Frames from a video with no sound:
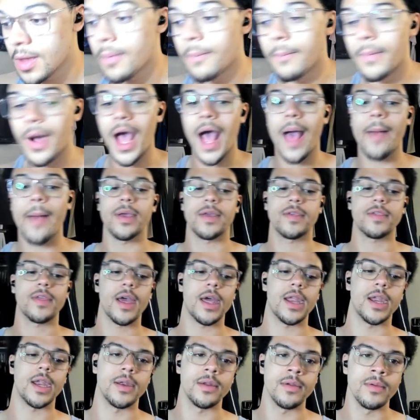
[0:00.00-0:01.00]
But I'm
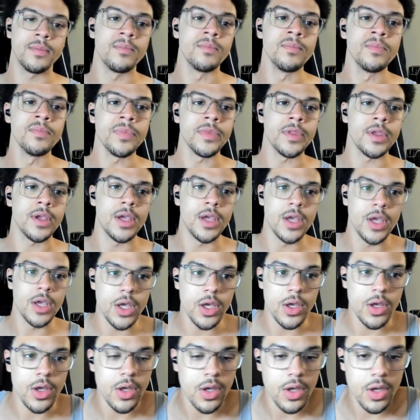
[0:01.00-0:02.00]
excited.
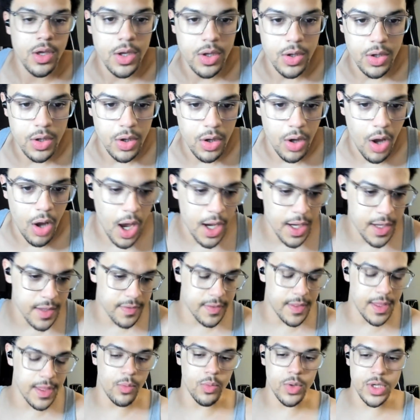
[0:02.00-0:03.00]

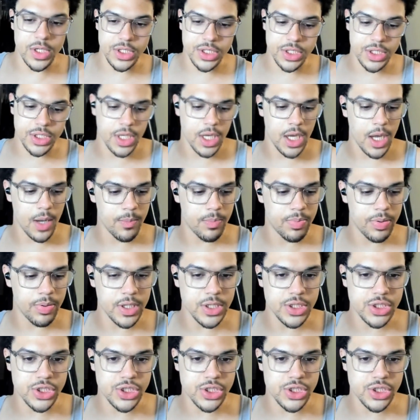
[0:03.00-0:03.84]
August the Witch, I'm pretty